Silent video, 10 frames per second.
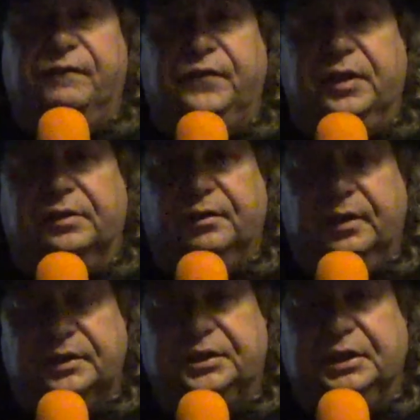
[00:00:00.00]
fear
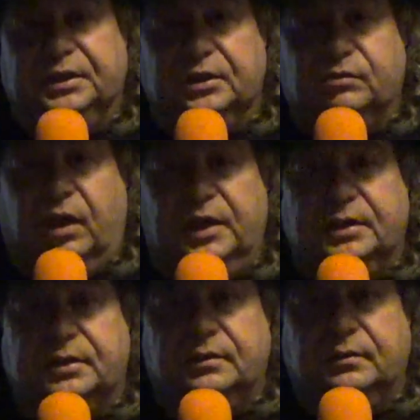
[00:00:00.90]
Jesus
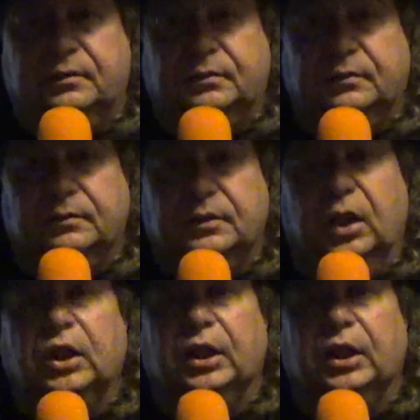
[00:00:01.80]
Christ,